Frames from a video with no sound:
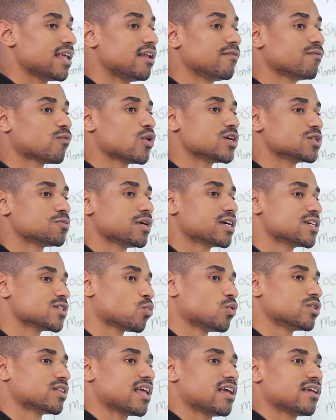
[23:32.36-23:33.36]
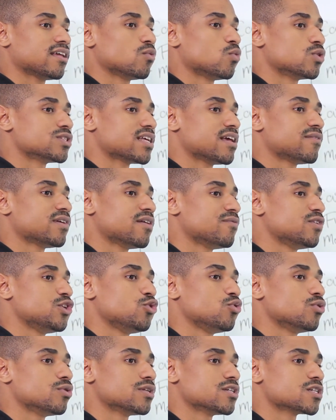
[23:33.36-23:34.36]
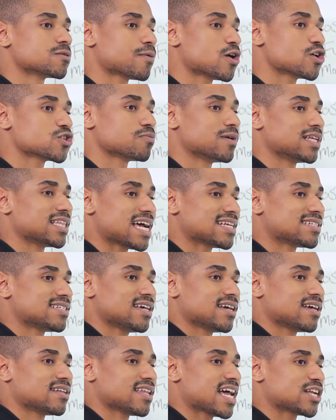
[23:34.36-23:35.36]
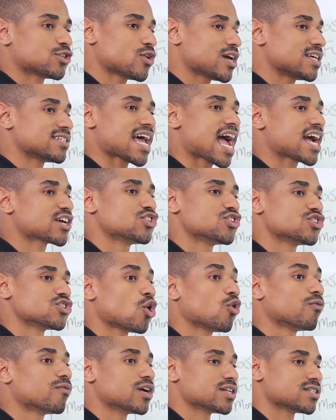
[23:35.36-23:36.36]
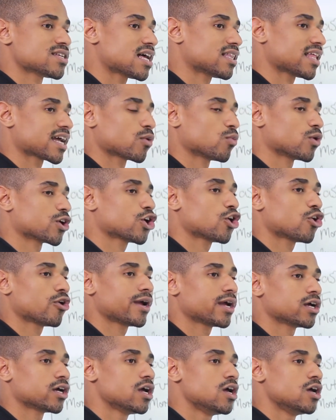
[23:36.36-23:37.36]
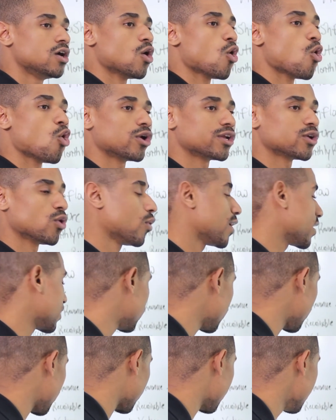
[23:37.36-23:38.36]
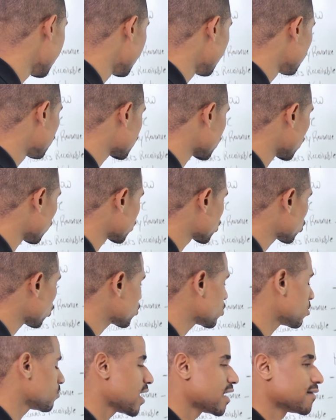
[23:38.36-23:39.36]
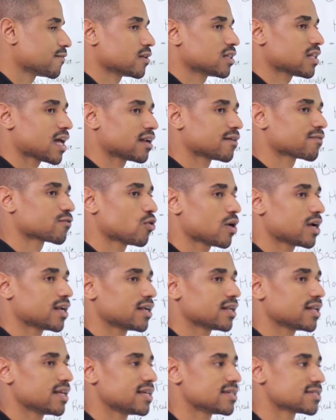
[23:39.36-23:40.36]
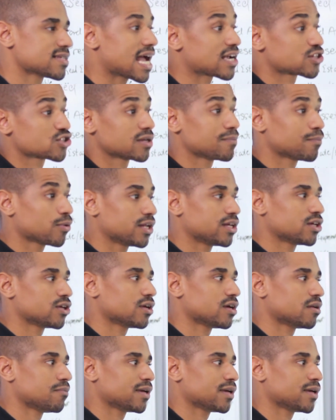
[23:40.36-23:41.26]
invoice, because once they've given you a disbursement, that's it. That transaction's over. It's not like a recurring, ongoing thing. So a short-term line of credit is actually pretty good